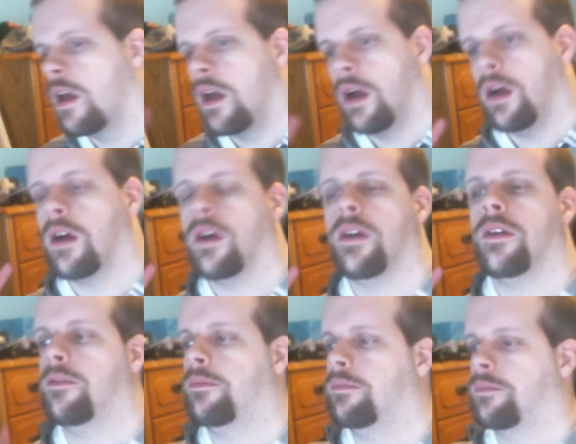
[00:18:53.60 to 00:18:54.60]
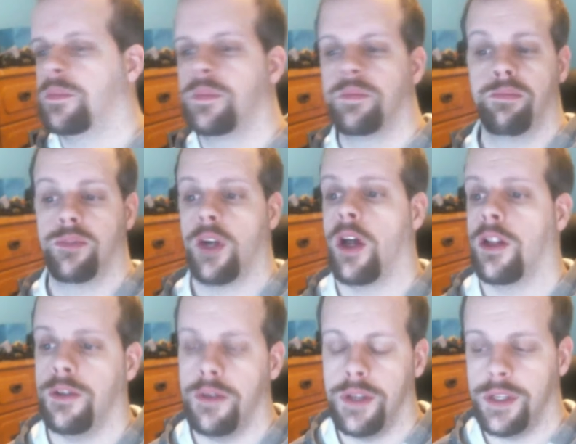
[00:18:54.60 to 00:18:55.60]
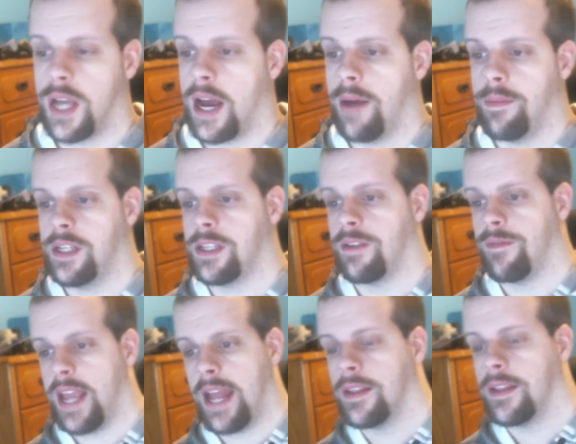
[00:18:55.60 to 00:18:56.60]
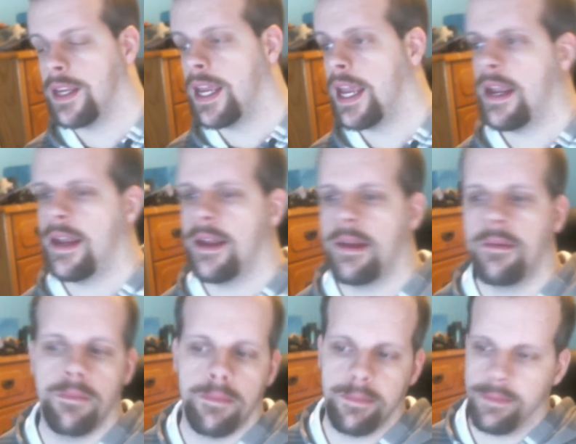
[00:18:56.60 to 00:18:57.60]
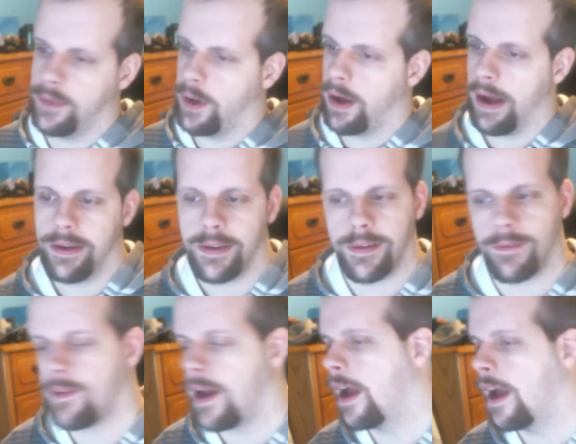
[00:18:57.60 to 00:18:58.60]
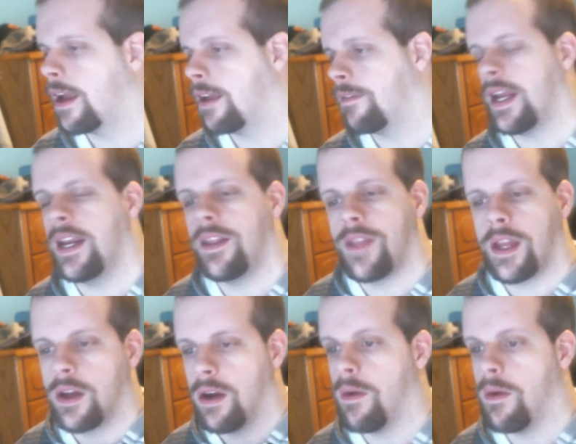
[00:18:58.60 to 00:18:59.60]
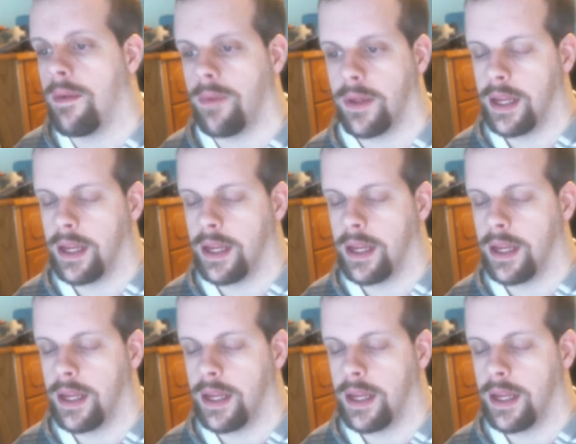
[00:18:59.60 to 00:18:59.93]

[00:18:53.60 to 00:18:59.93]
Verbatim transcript: um, Call of Duty Zombies if you had the game, How to Survive, anything co-op related